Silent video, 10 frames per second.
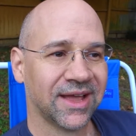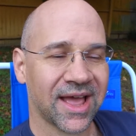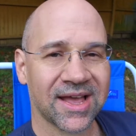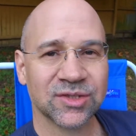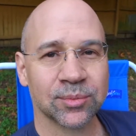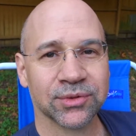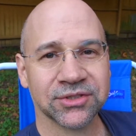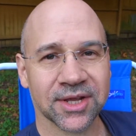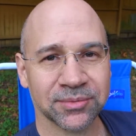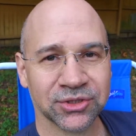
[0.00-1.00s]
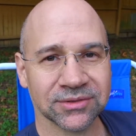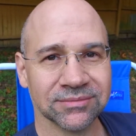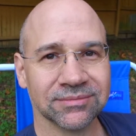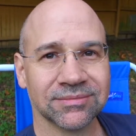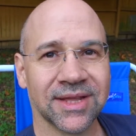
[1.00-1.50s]
as a
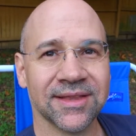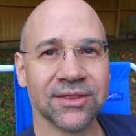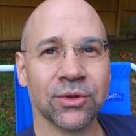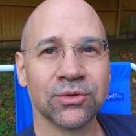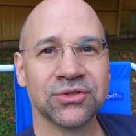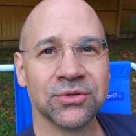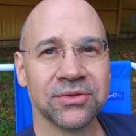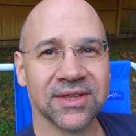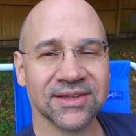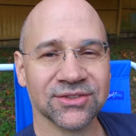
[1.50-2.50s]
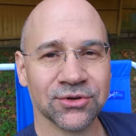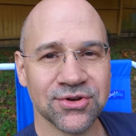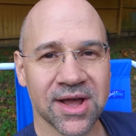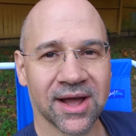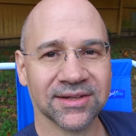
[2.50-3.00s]
perception, and that those two things are
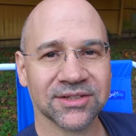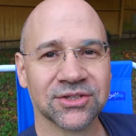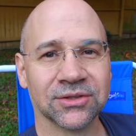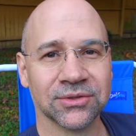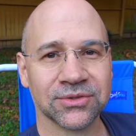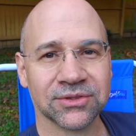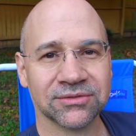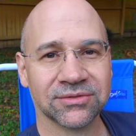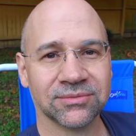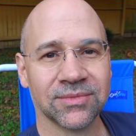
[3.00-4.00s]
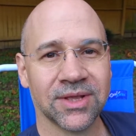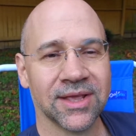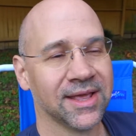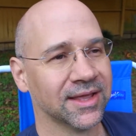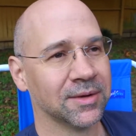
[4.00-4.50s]
not exclusive.
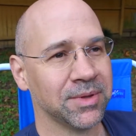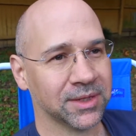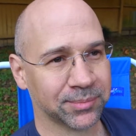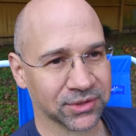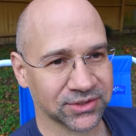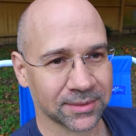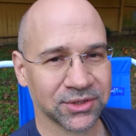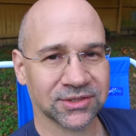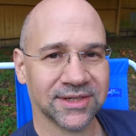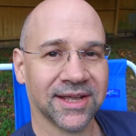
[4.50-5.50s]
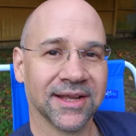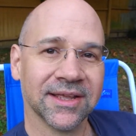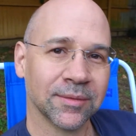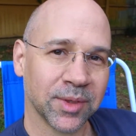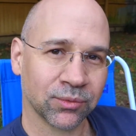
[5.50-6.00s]
It can be a perception, and
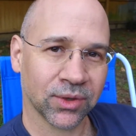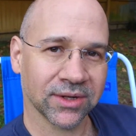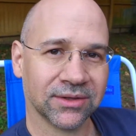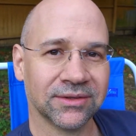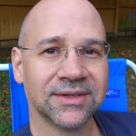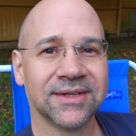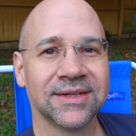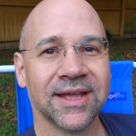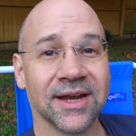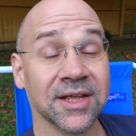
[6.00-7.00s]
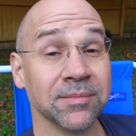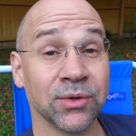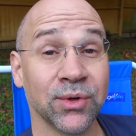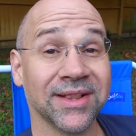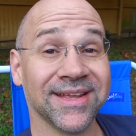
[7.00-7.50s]
it can be real, and it can
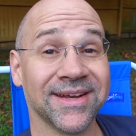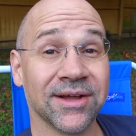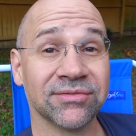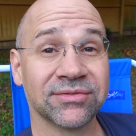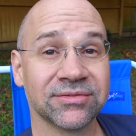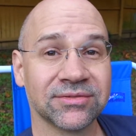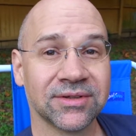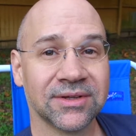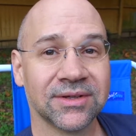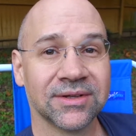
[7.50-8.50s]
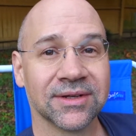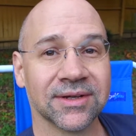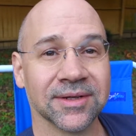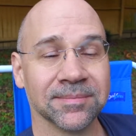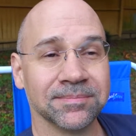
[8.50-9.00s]
be real enough
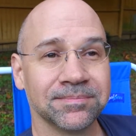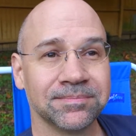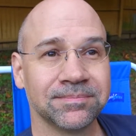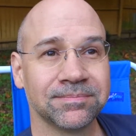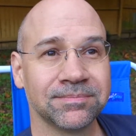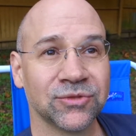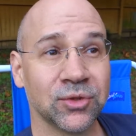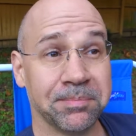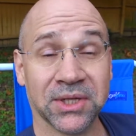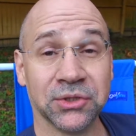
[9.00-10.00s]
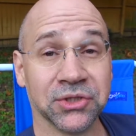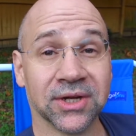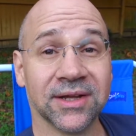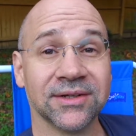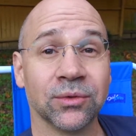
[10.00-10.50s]
to build
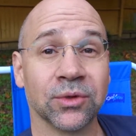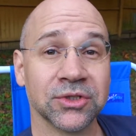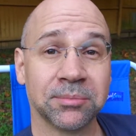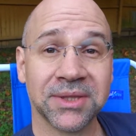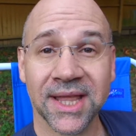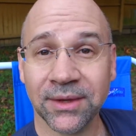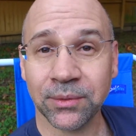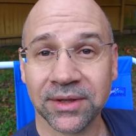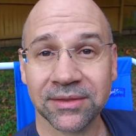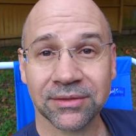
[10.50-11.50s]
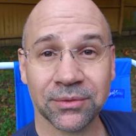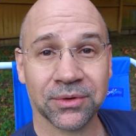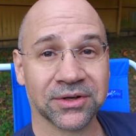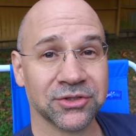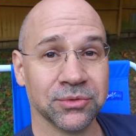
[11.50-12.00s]
on, or to play with,
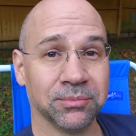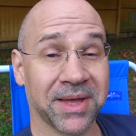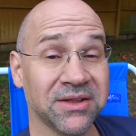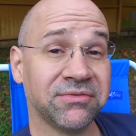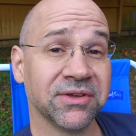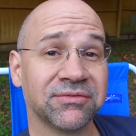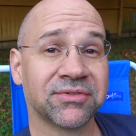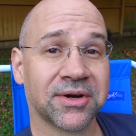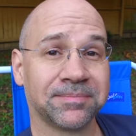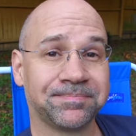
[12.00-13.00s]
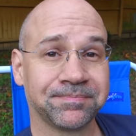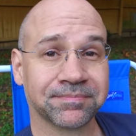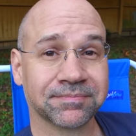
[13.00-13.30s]
or to benefit from,